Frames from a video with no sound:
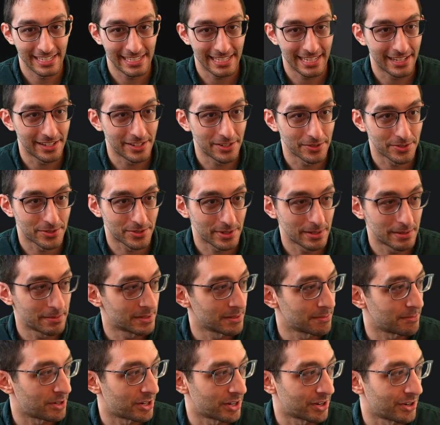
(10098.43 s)
I said, no stream
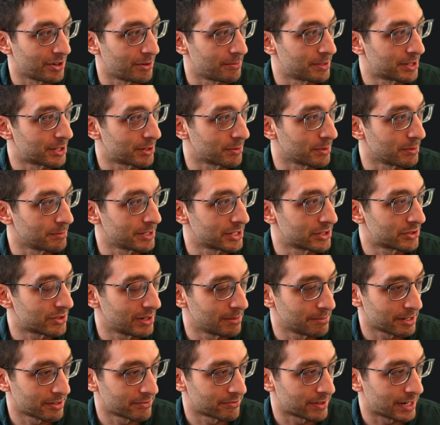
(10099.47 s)
tomorrow, but there will be a
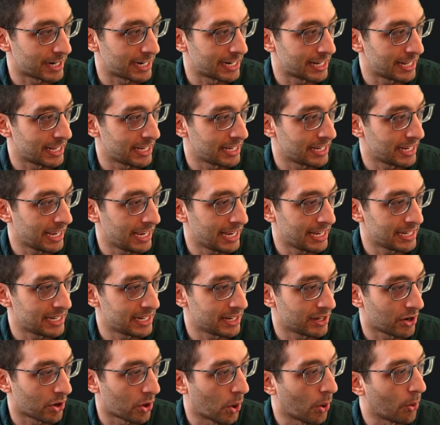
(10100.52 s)
stream on Friday. And
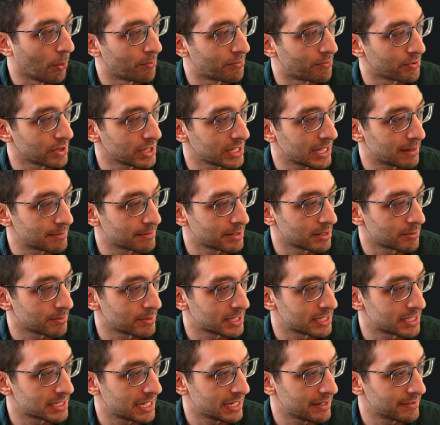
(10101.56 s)
hopefully I'm done with
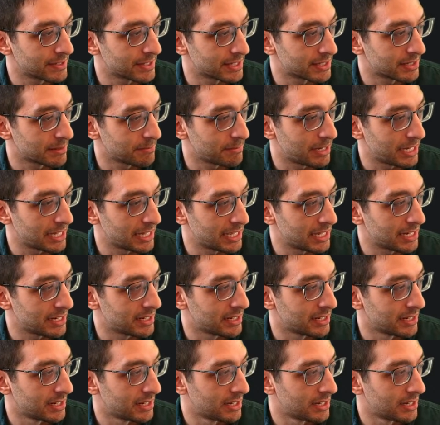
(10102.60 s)
the save system by then,